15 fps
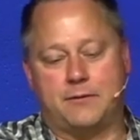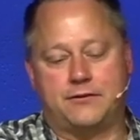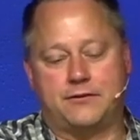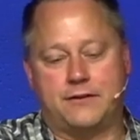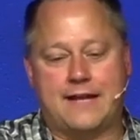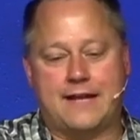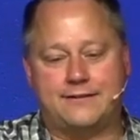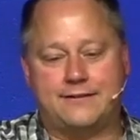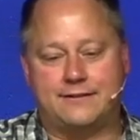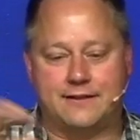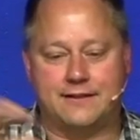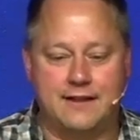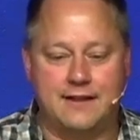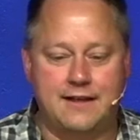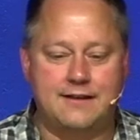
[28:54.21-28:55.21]
So that's
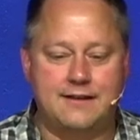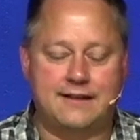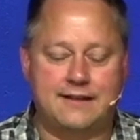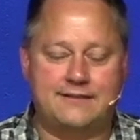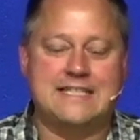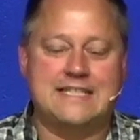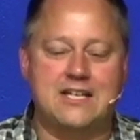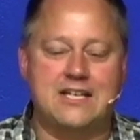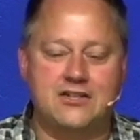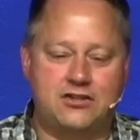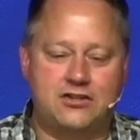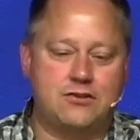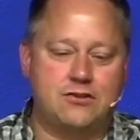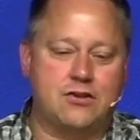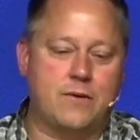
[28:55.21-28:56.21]
the, that's the
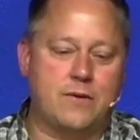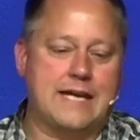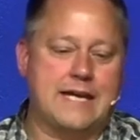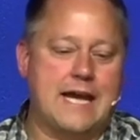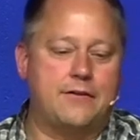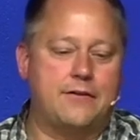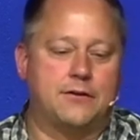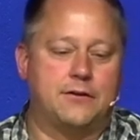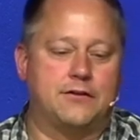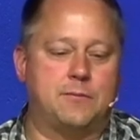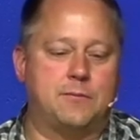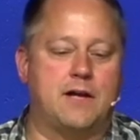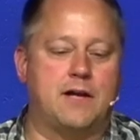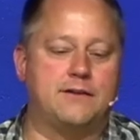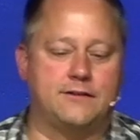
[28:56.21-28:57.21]
issue going out, and the
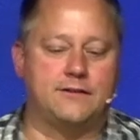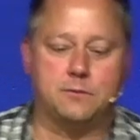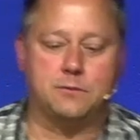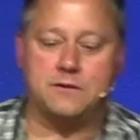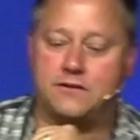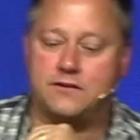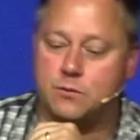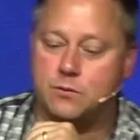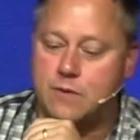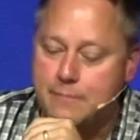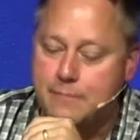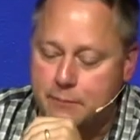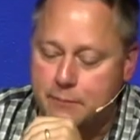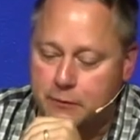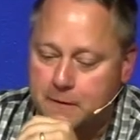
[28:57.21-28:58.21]
response is when
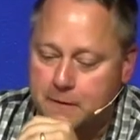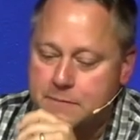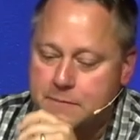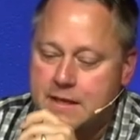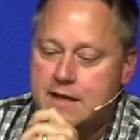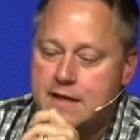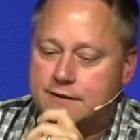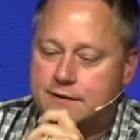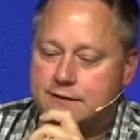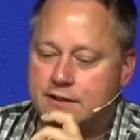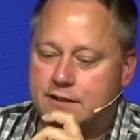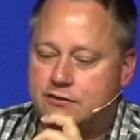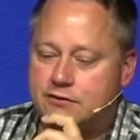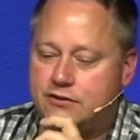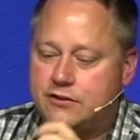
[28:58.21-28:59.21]
Zerubbabel, the
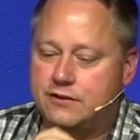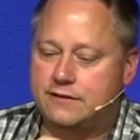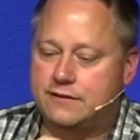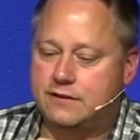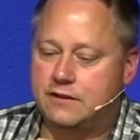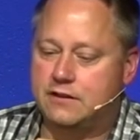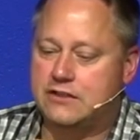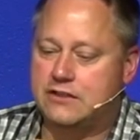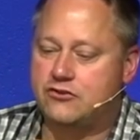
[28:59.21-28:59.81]
son of Shealtiel, and